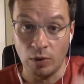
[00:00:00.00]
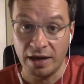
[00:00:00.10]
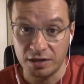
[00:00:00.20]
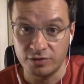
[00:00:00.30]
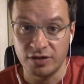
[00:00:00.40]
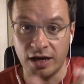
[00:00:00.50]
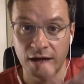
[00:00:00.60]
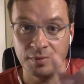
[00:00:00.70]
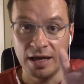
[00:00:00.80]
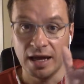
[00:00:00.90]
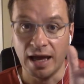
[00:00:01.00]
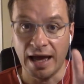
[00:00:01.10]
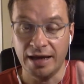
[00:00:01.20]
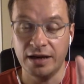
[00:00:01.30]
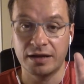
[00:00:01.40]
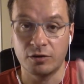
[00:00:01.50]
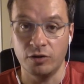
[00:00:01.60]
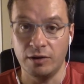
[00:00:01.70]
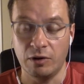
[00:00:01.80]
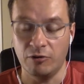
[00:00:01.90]
extra time and extra
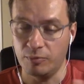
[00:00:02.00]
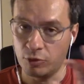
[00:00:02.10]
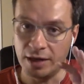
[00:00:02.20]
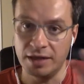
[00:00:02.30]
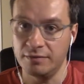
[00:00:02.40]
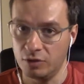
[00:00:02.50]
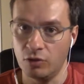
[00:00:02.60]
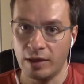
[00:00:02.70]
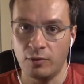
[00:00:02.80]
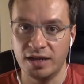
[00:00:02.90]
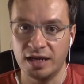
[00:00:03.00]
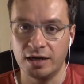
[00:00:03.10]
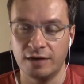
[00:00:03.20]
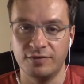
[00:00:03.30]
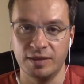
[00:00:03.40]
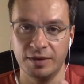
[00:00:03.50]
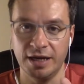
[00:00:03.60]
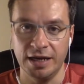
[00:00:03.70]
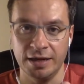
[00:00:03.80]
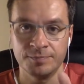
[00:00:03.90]
leeway with the price, even though that wasn't enough at the
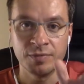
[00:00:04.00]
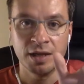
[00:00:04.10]
beginning,